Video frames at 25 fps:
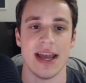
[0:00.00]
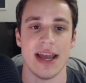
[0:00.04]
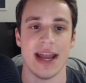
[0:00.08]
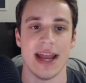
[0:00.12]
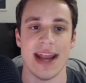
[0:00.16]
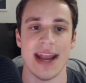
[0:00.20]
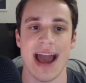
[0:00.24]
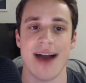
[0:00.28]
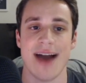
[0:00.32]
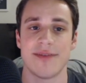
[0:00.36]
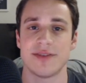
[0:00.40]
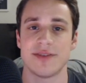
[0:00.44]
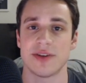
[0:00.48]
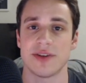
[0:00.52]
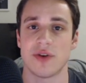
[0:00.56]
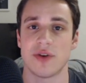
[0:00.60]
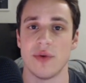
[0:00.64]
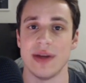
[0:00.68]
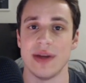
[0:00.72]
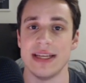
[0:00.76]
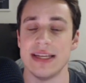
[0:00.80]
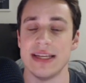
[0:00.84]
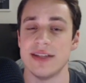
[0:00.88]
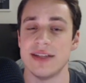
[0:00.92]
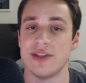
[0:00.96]
And after
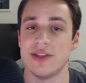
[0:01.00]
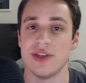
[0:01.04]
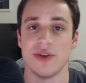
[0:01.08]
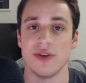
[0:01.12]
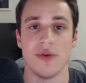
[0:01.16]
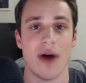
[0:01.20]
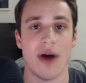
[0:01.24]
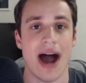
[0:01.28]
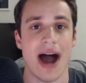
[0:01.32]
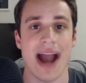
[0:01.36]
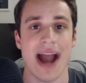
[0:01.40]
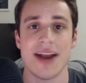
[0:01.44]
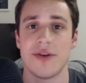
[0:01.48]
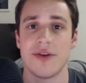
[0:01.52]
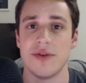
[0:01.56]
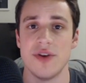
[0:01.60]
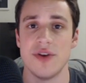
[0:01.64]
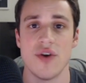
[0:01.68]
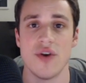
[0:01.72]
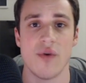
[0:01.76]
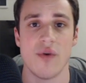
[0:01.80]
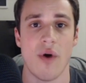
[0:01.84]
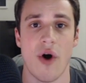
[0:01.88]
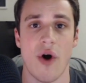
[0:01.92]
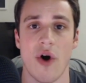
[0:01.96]
queen d2, I don't
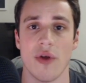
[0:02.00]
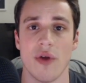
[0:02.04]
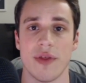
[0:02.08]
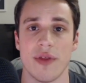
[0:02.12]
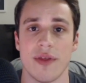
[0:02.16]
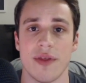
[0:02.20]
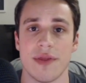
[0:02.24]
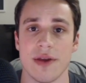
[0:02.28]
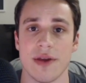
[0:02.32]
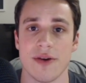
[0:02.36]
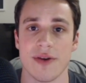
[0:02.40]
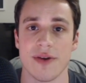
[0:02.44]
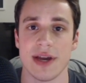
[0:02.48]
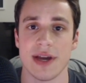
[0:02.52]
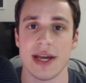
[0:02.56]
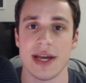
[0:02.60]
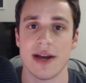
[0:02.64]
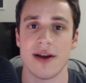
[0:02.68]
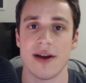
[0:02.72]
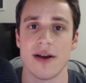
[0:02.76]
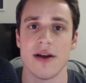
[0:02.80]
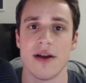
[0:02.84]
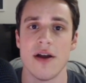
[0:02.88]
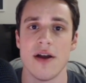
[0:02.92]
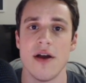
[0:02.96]
know all the theory
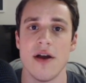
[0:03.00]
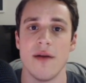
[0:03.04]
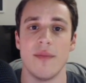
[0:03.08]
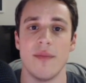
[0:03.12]
here.